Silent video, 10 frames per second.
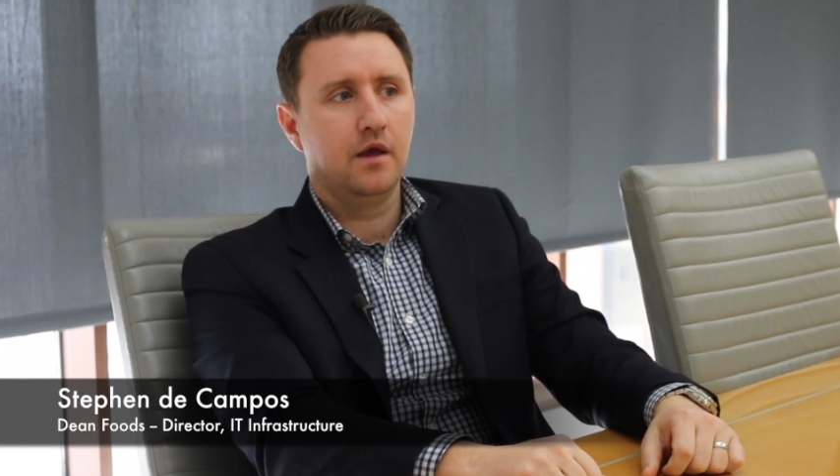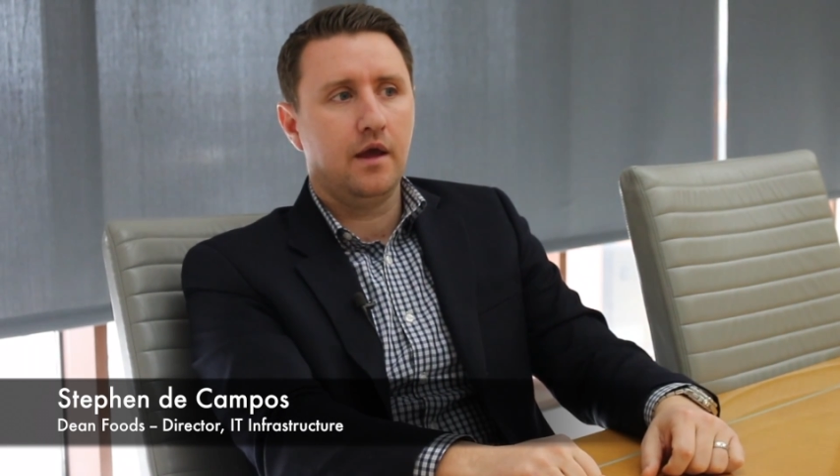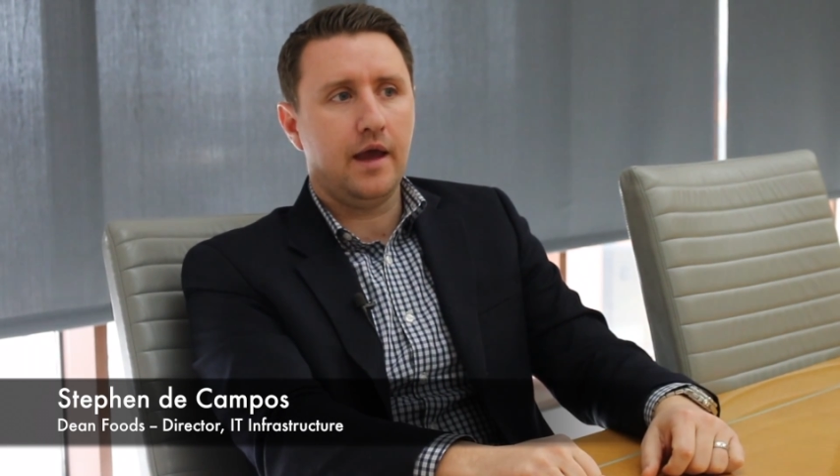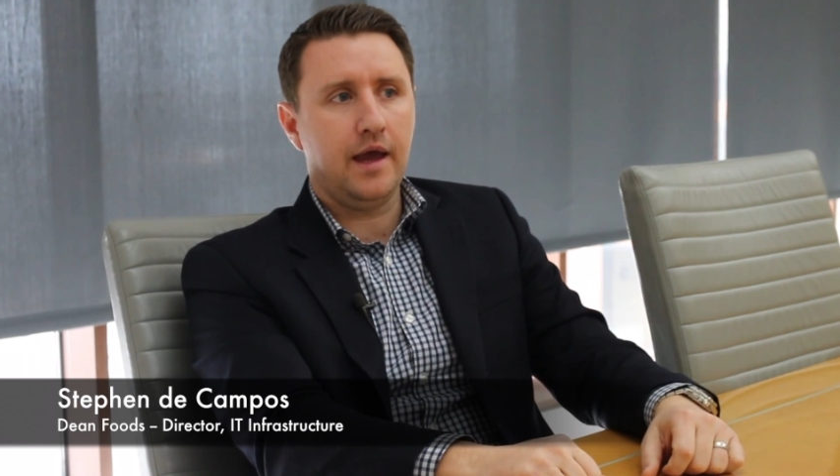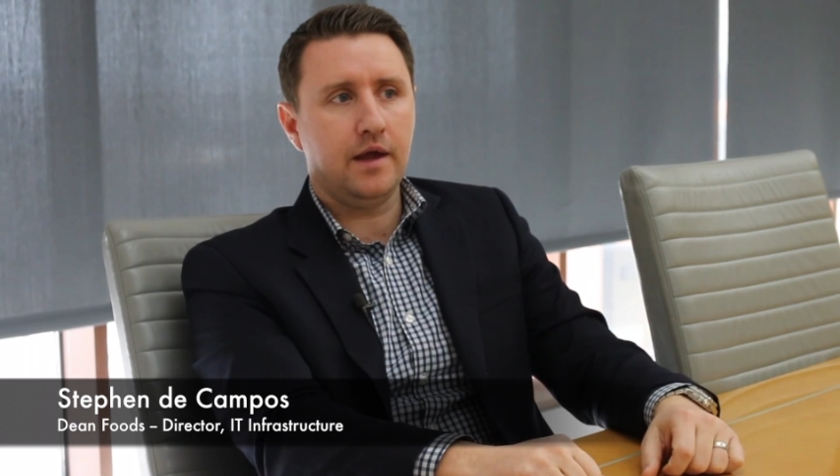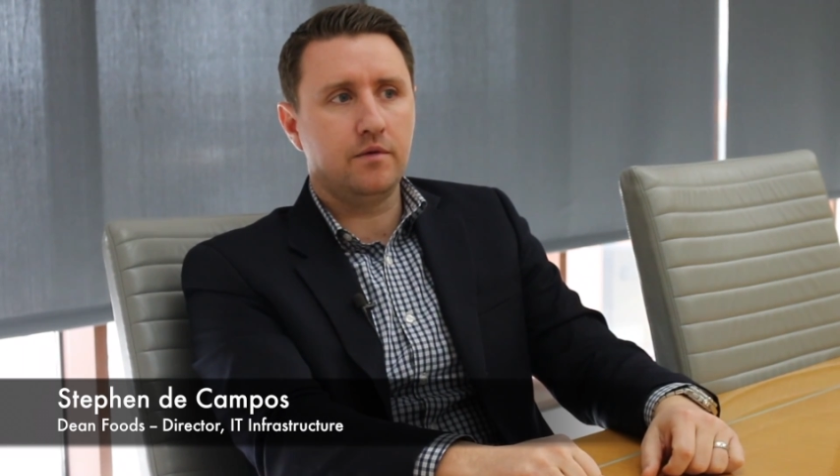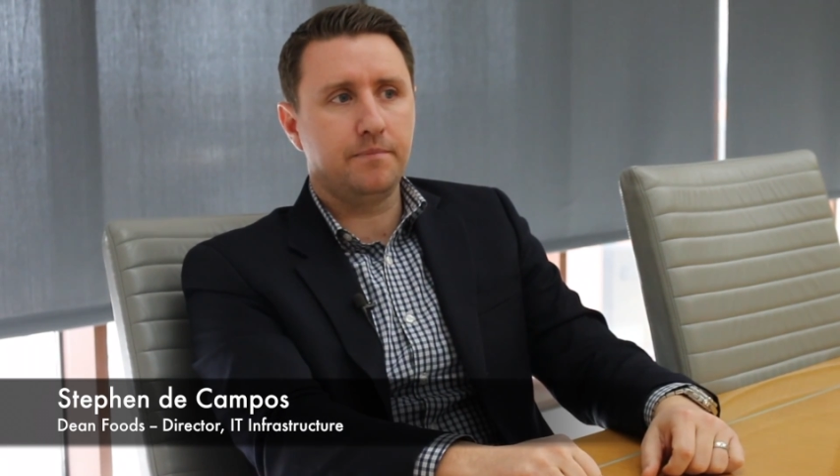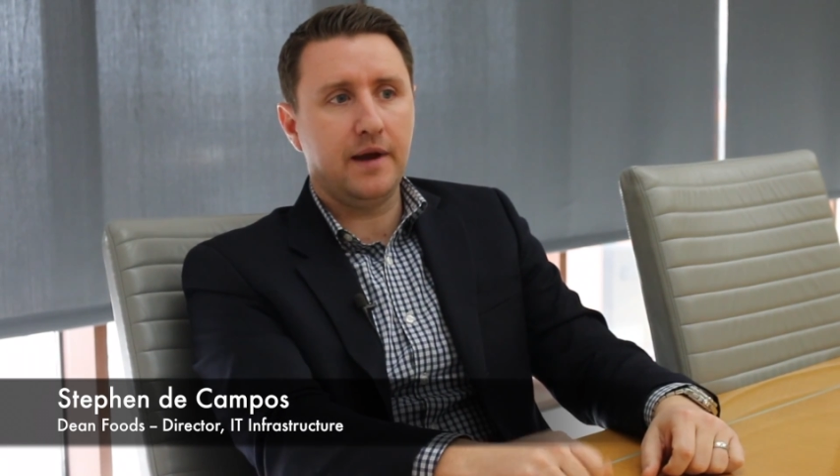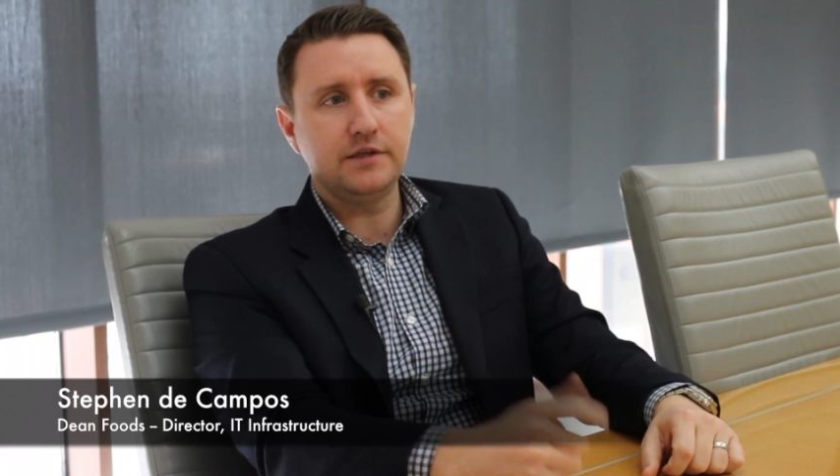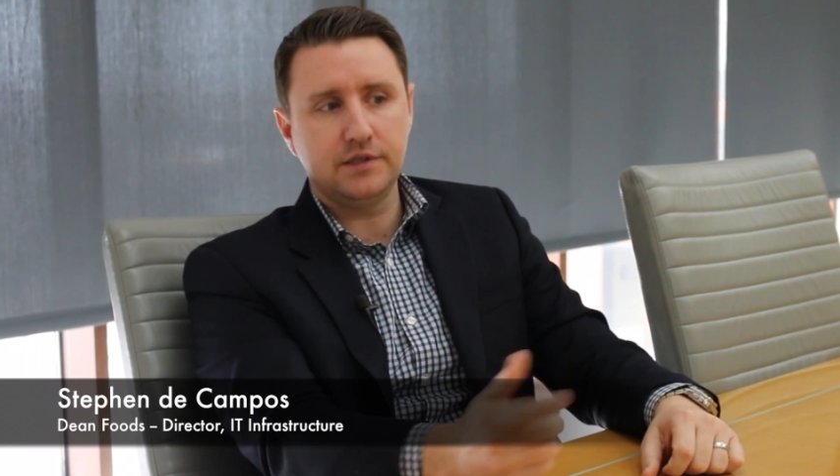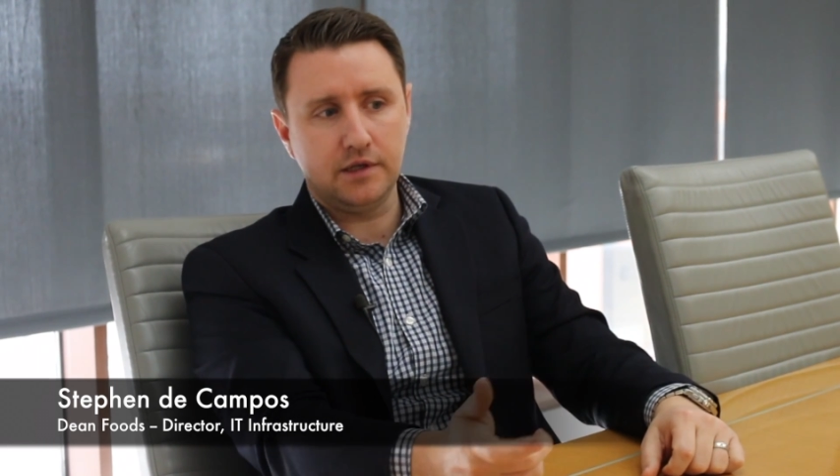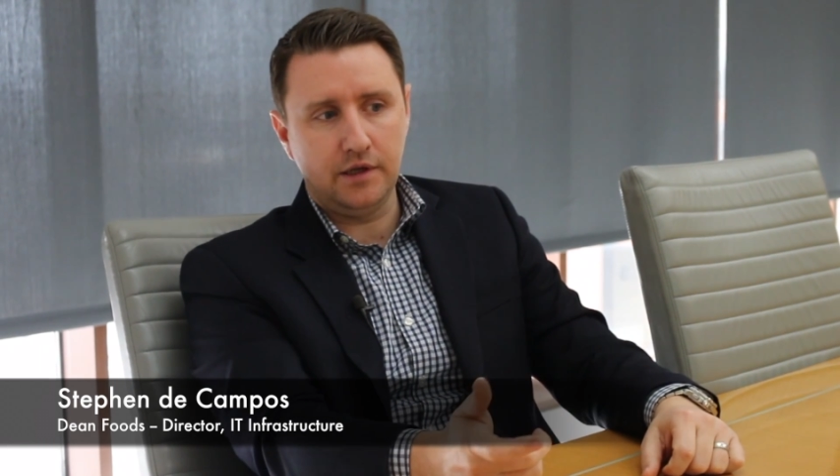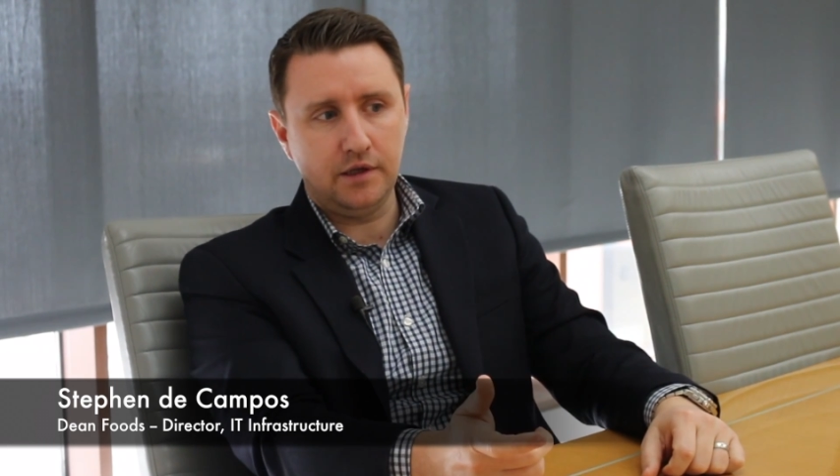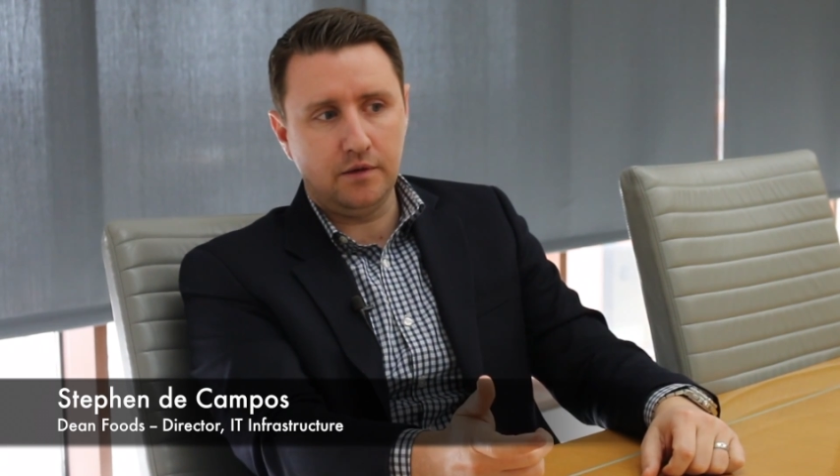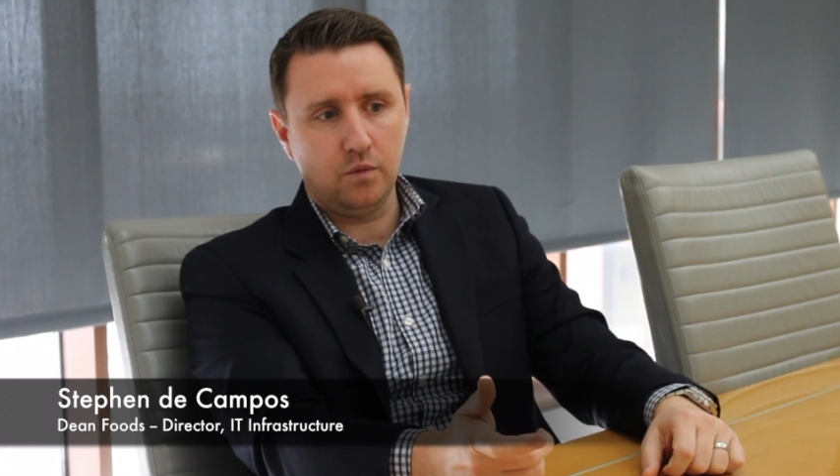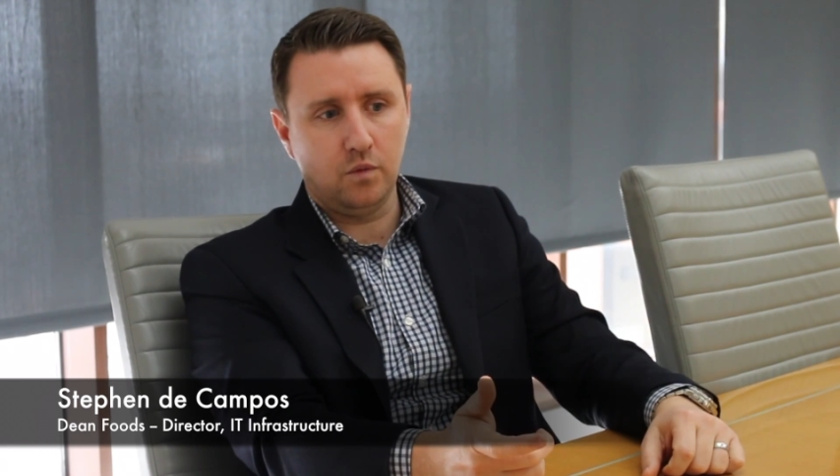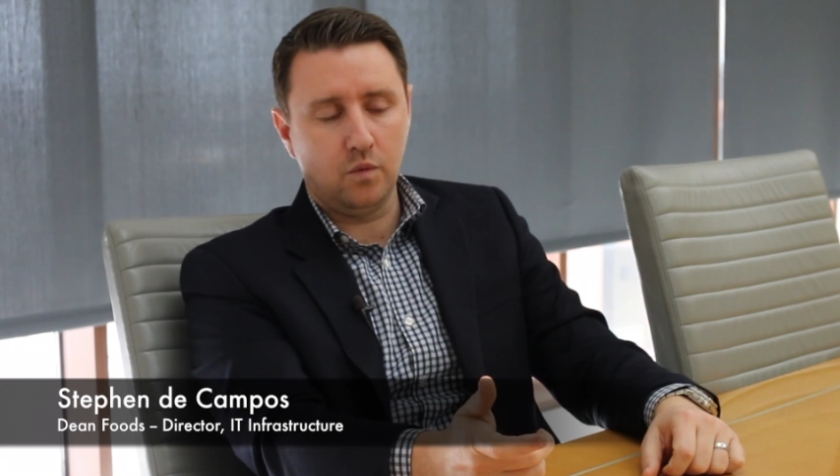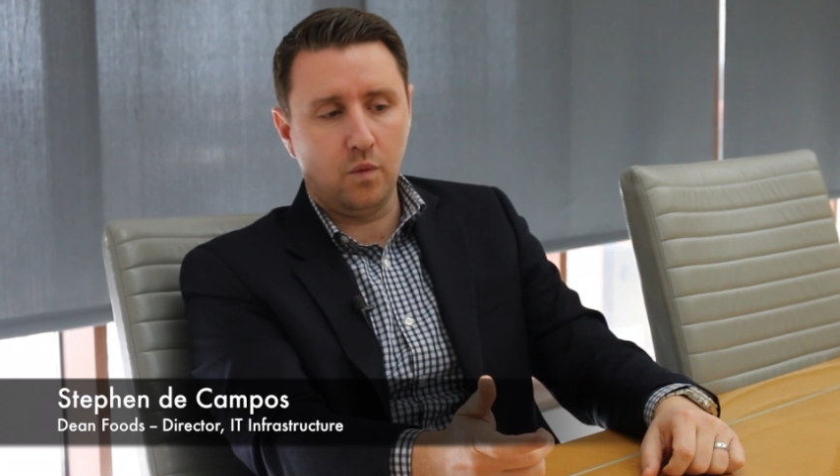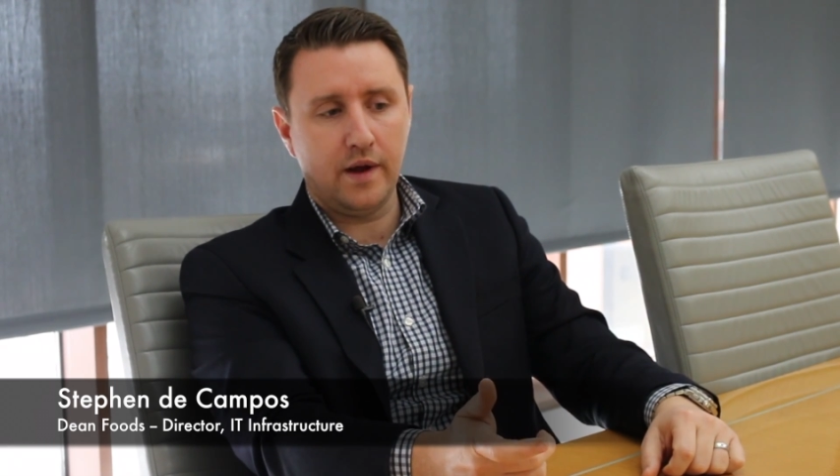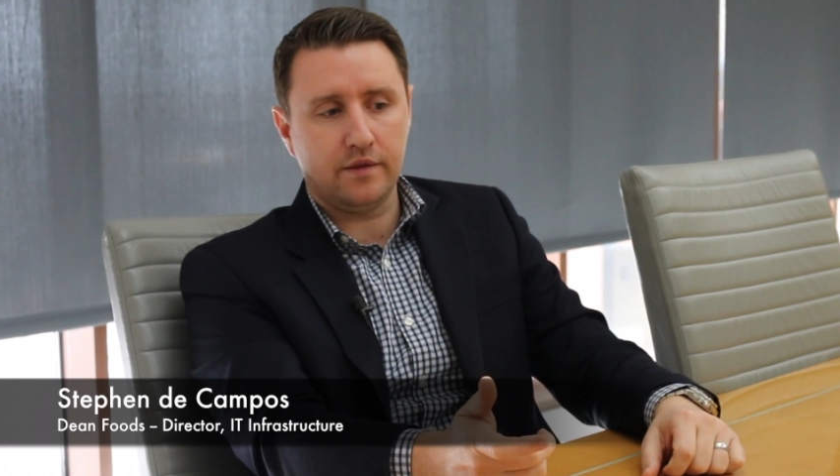And basically
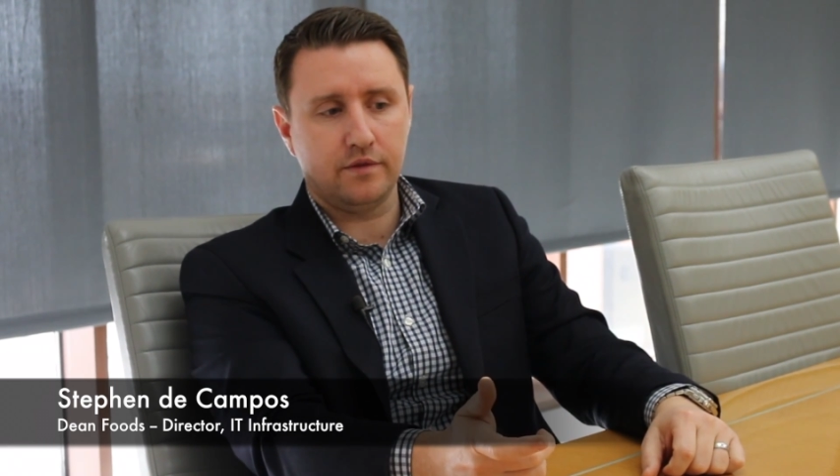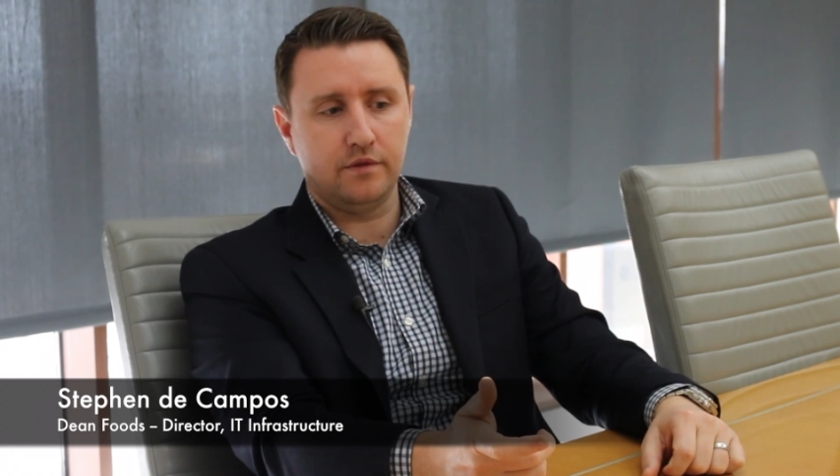what